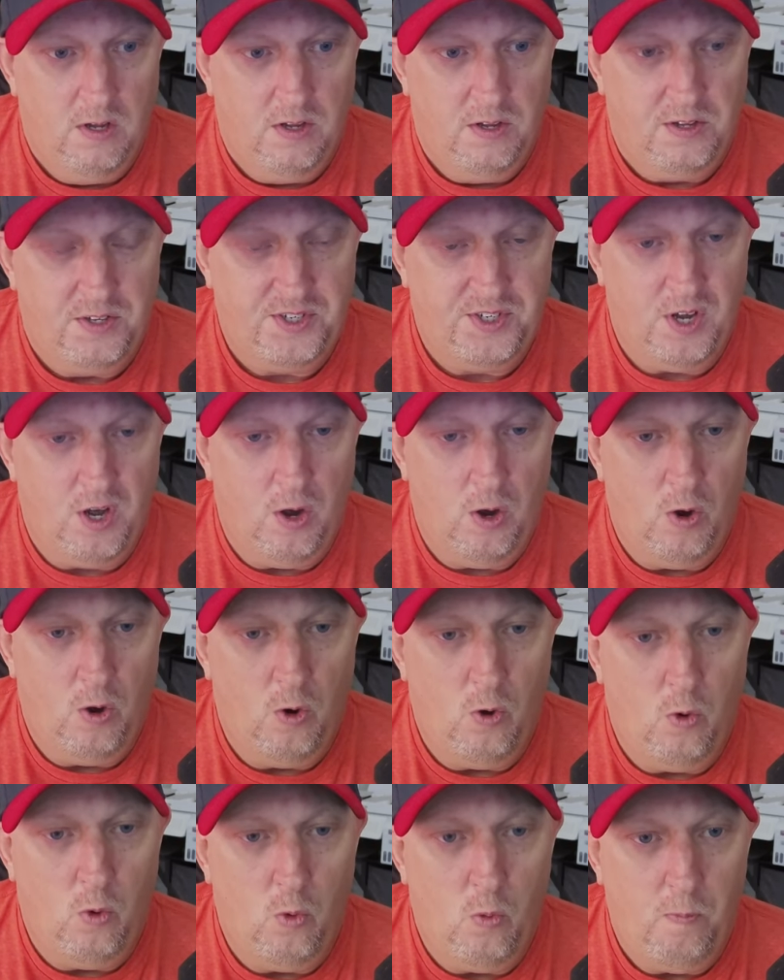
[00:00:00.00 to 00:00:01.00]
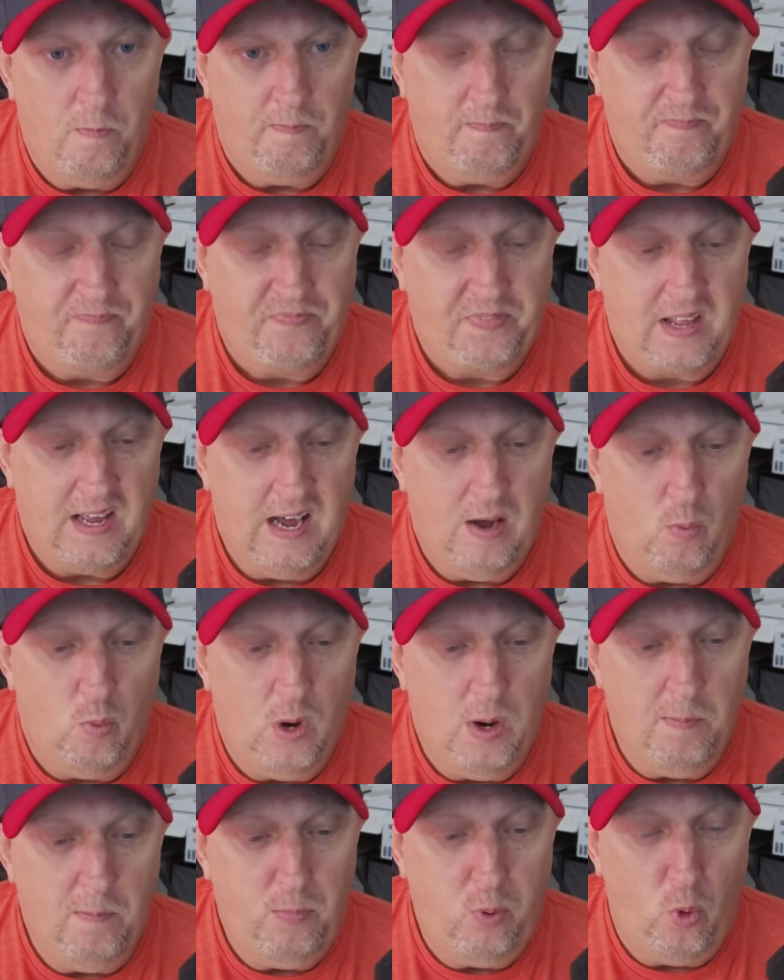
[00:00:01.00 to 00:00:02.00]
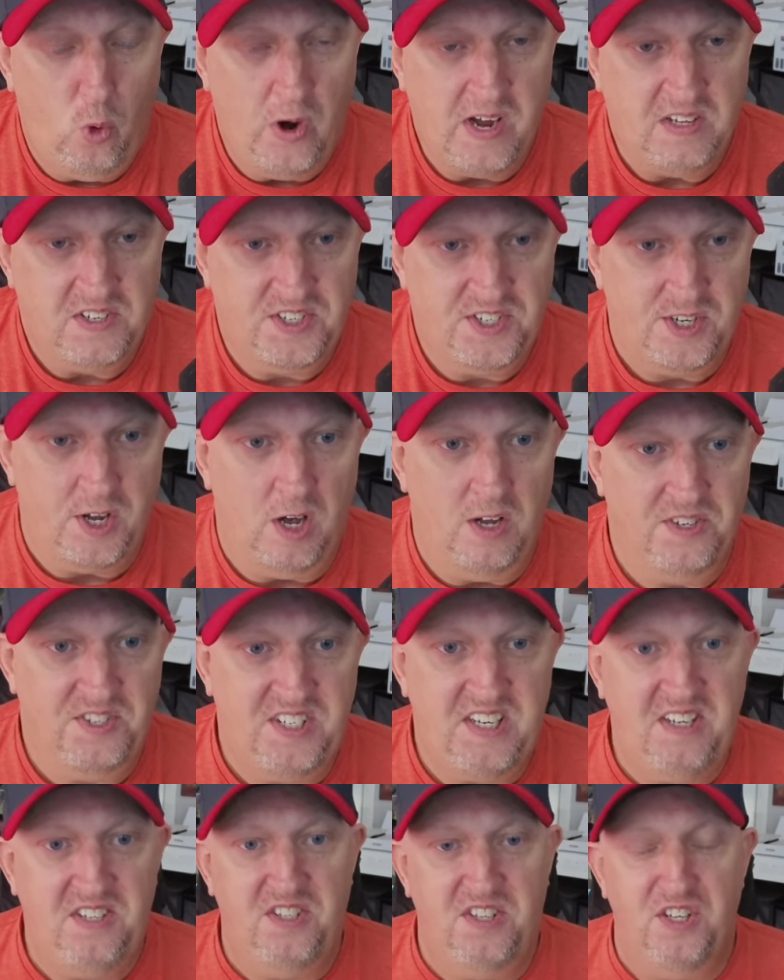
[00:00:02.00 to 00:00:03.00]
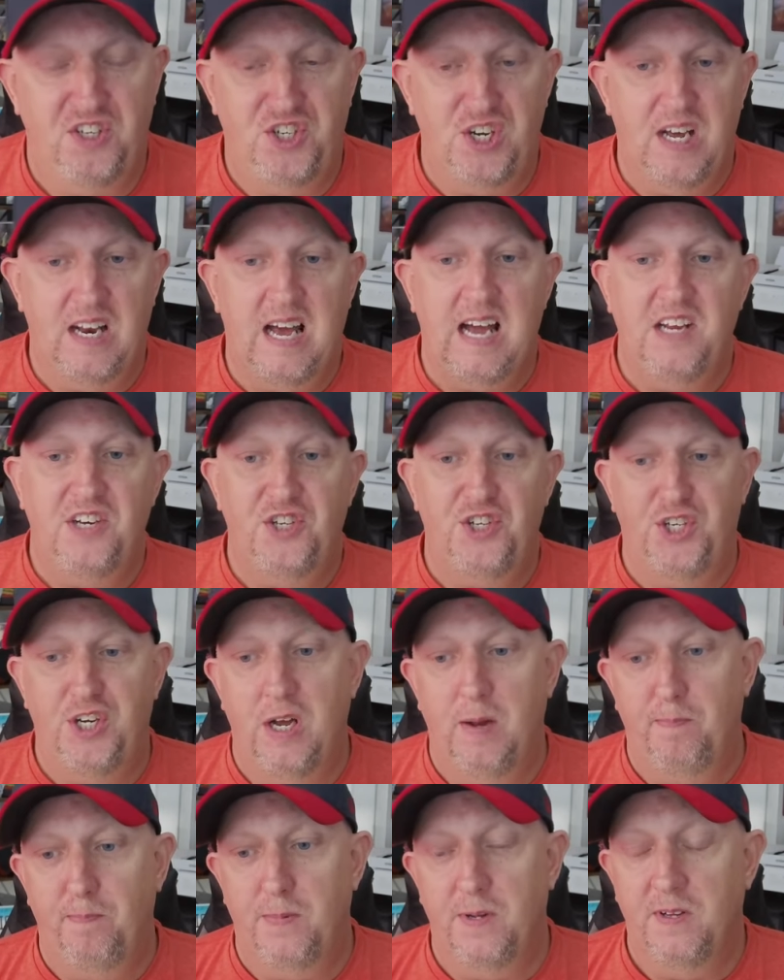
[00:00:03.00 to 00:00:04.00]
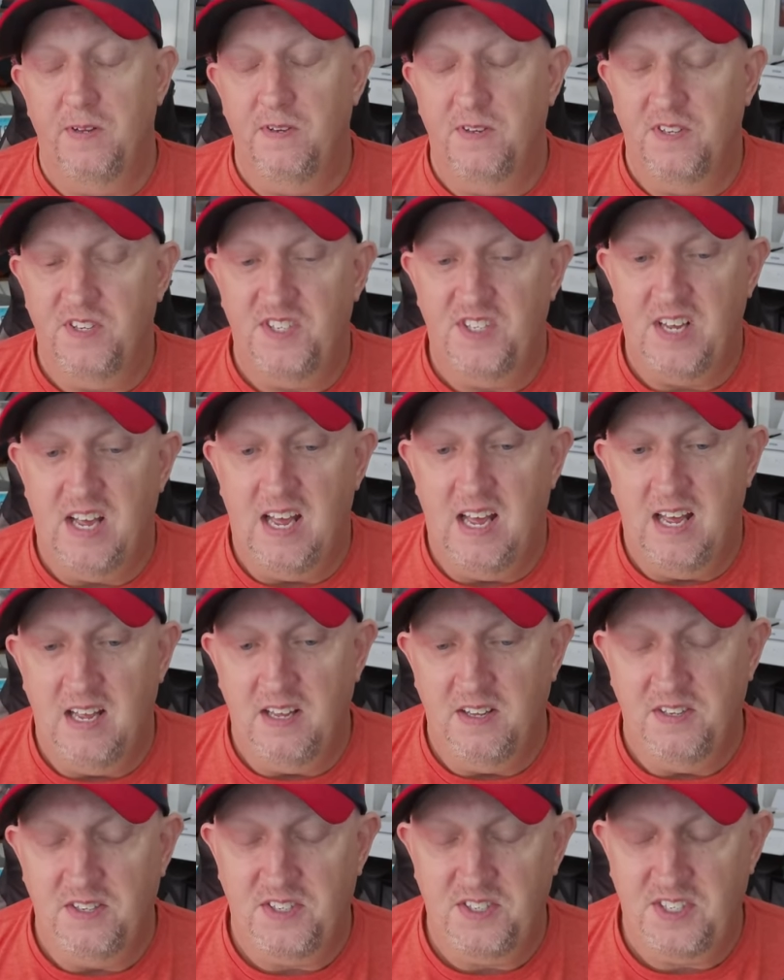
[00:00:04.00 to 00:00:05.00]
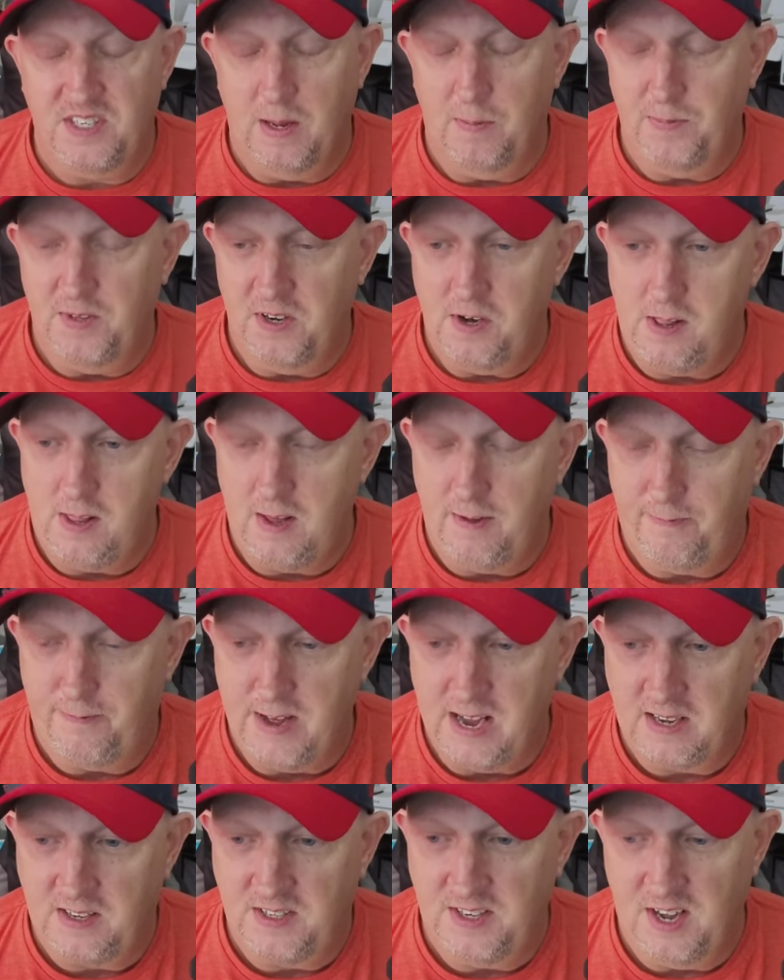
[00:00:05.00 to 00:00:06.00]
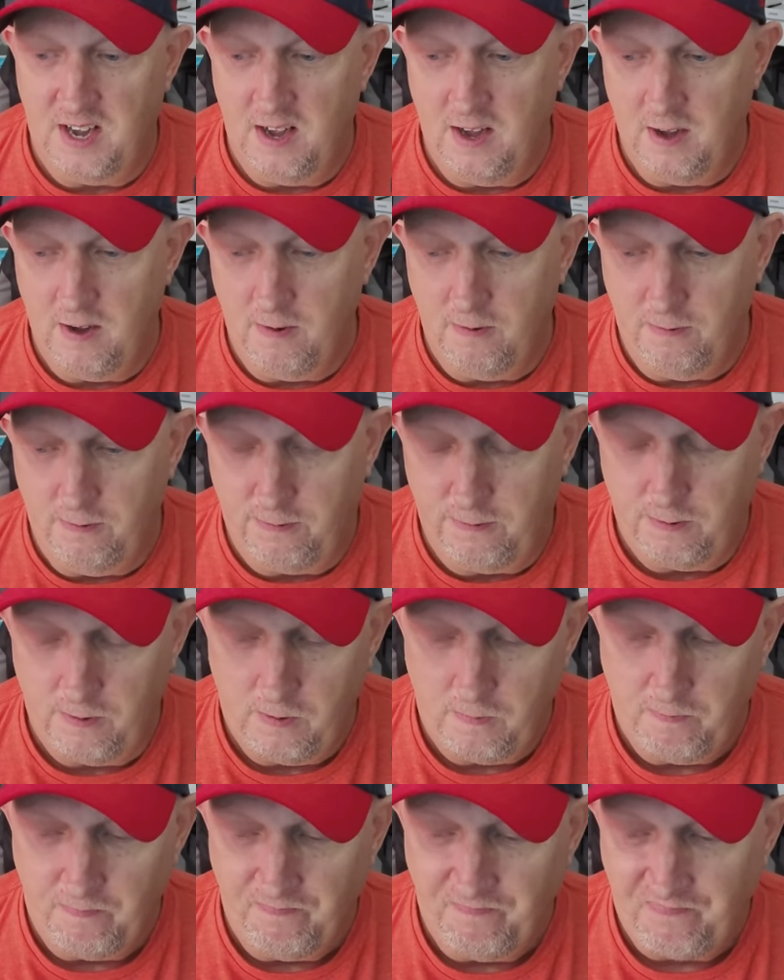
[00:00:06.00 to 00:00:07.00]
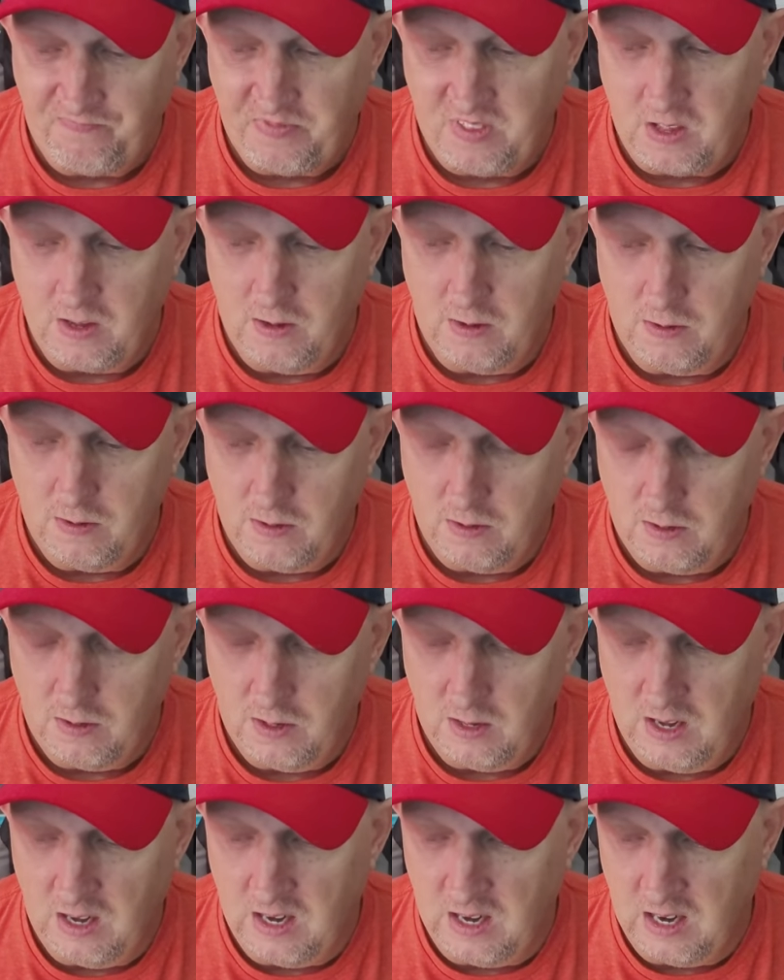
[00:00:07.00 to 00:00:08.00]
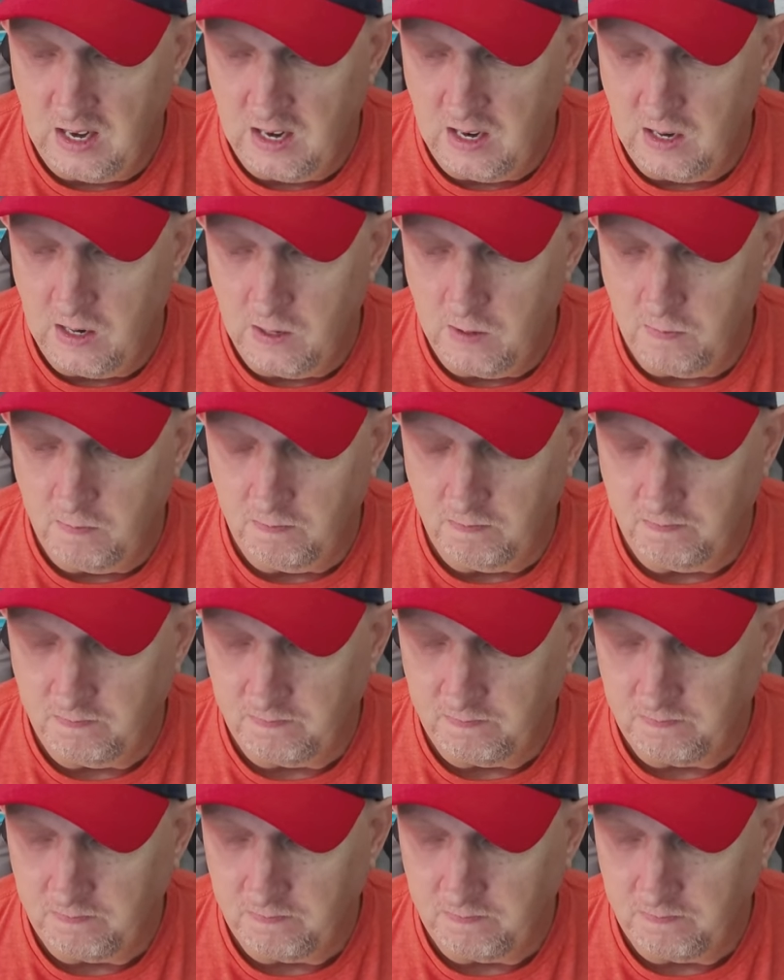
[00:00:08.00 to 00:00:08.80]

So at one point Sol sees the Jedi ship and says something to the effect of um